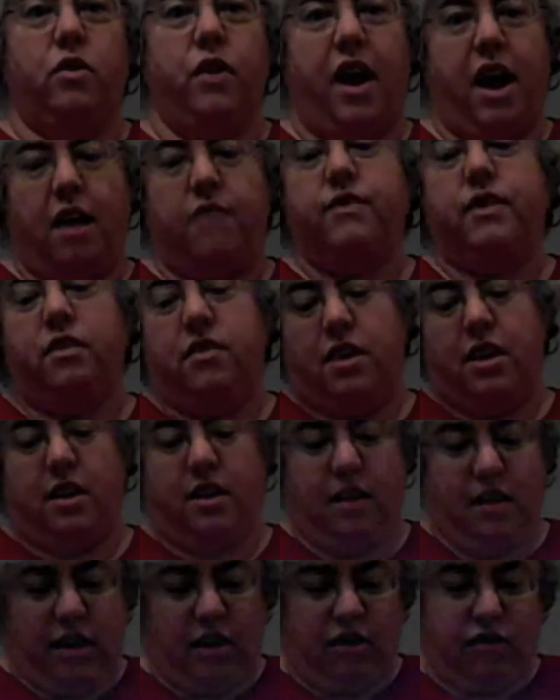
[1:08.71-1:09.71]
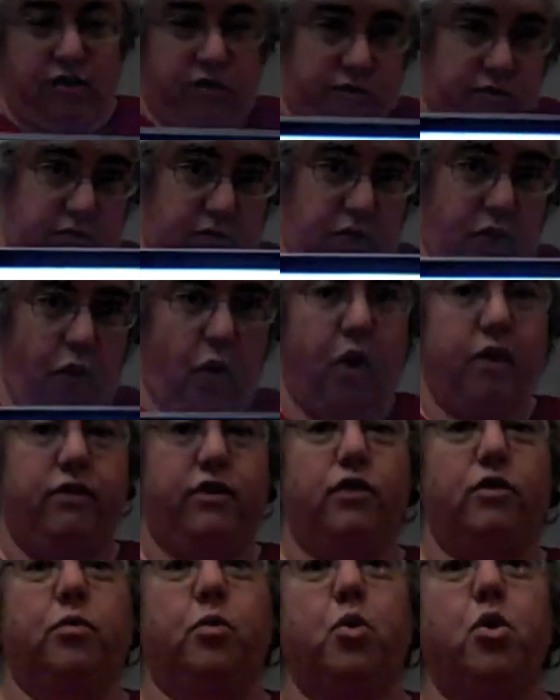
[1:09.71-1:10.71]
have indeed these
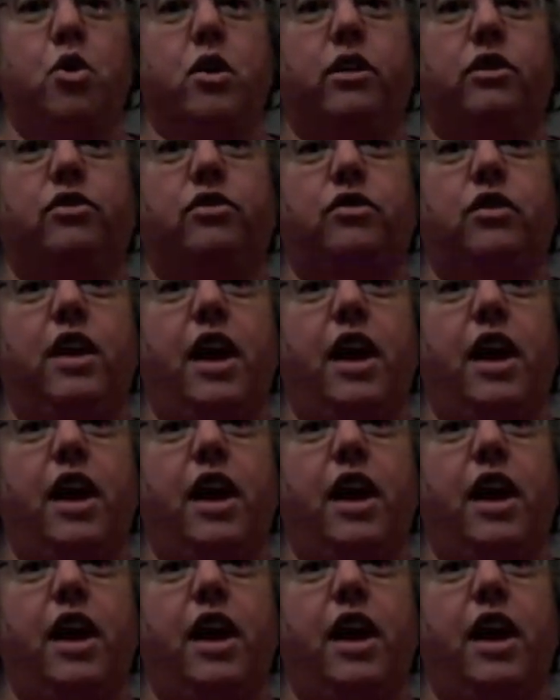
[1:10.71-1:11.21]
orphan works.